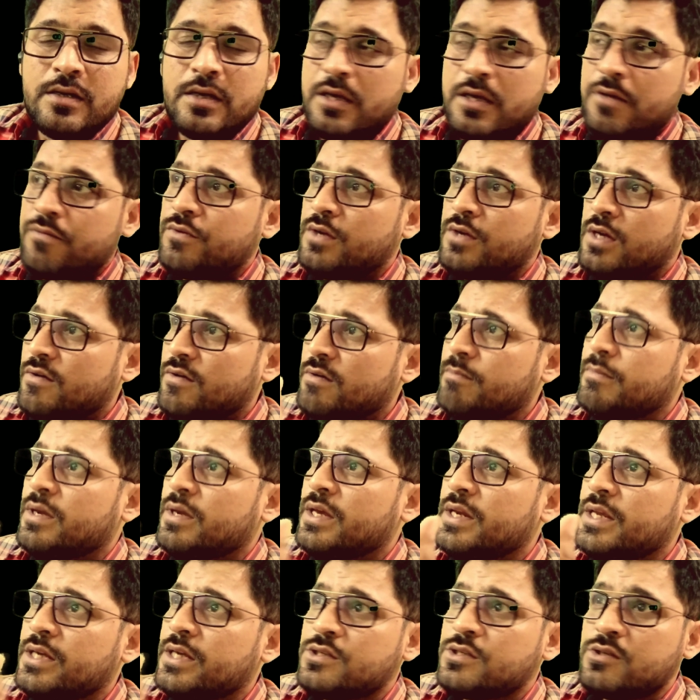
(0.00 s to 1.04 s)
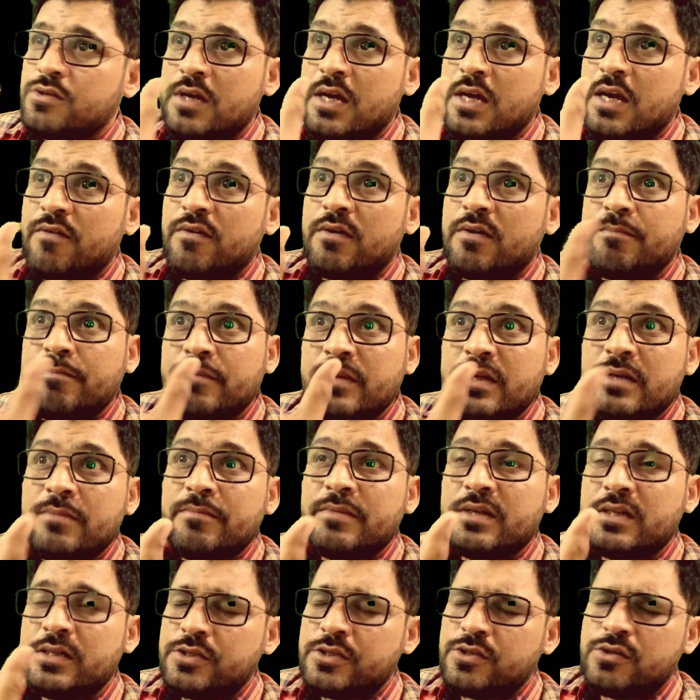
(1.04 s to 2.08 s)
If you have meetings, you have
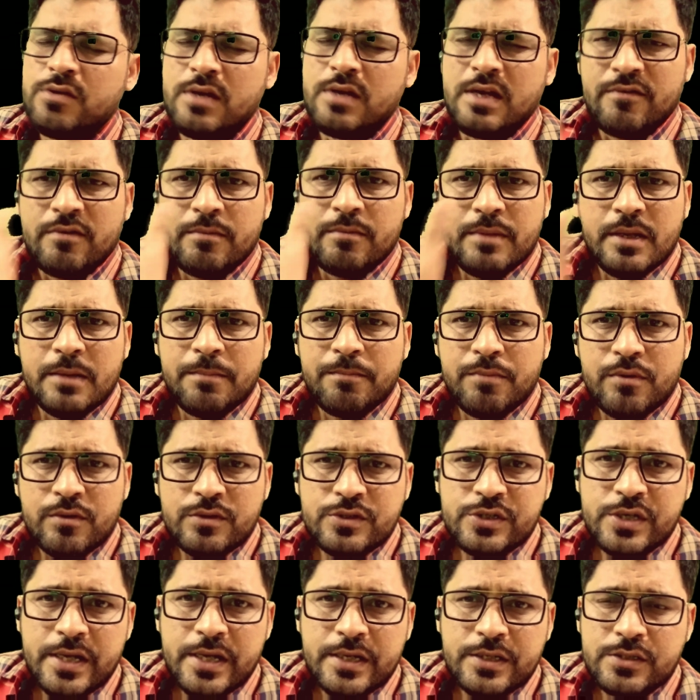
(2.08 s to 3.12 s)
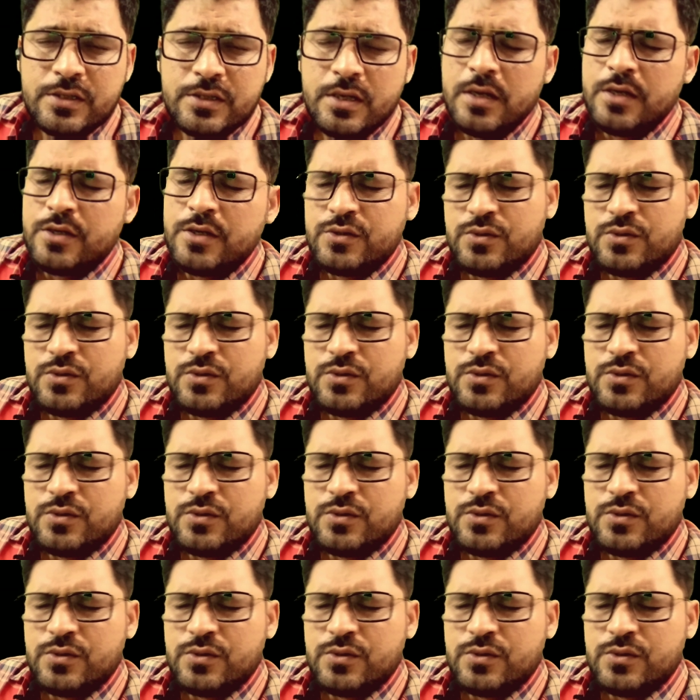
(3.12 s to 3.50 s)
emails, you have big projects,